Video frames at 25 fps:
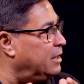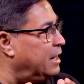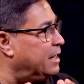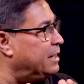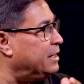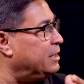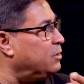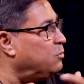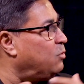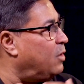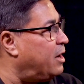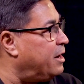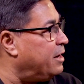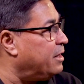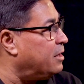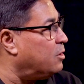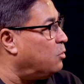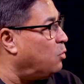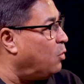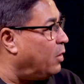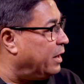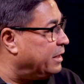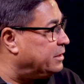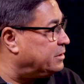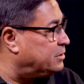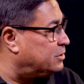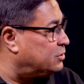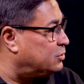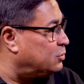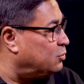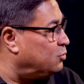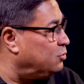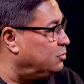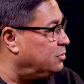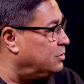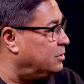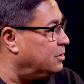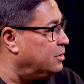Lennon wearing a white
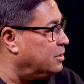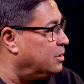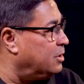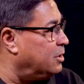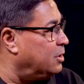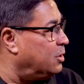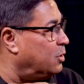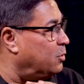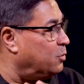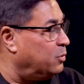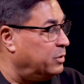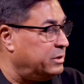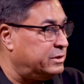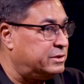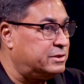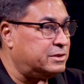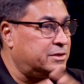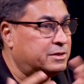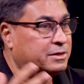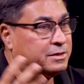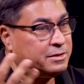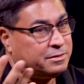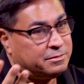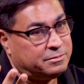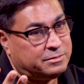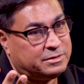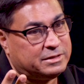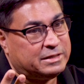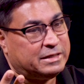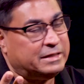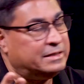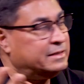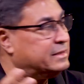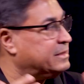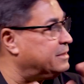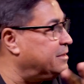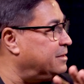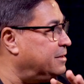suit, which
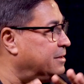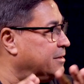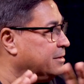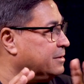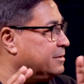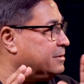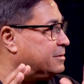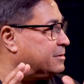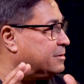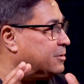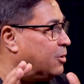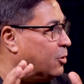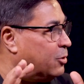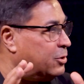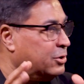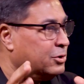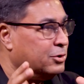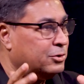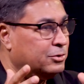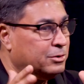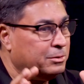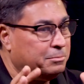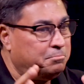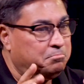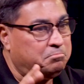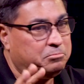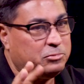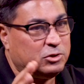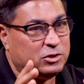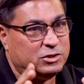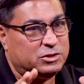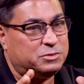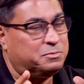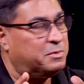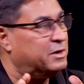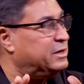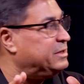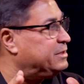considered, the
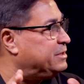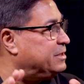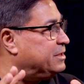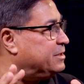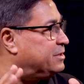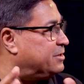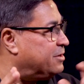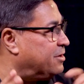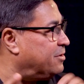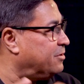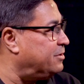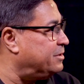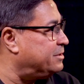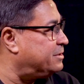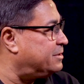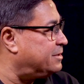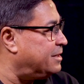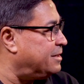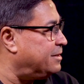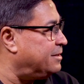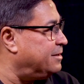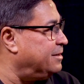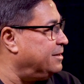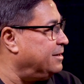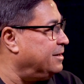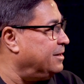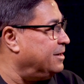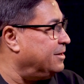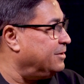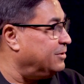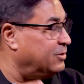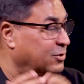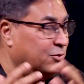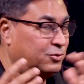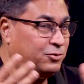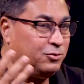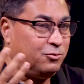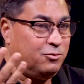conspiracy theorists and
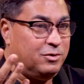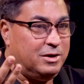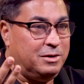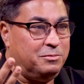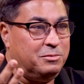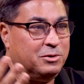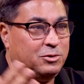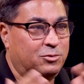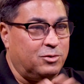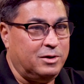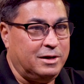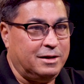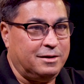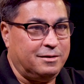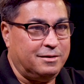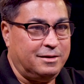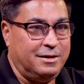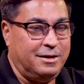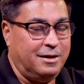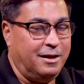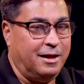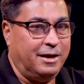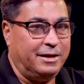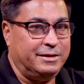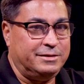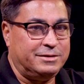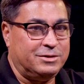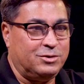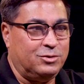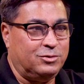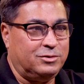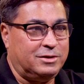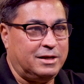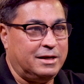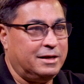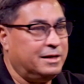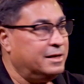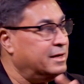those who read between the lines and all
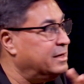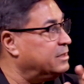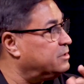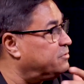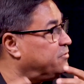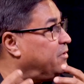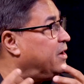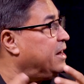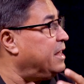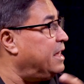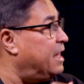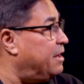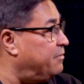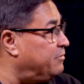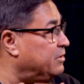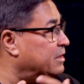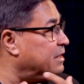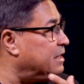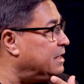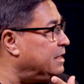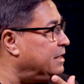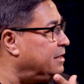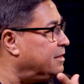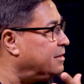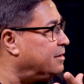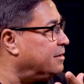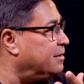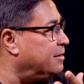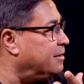thing, it's very heavenly.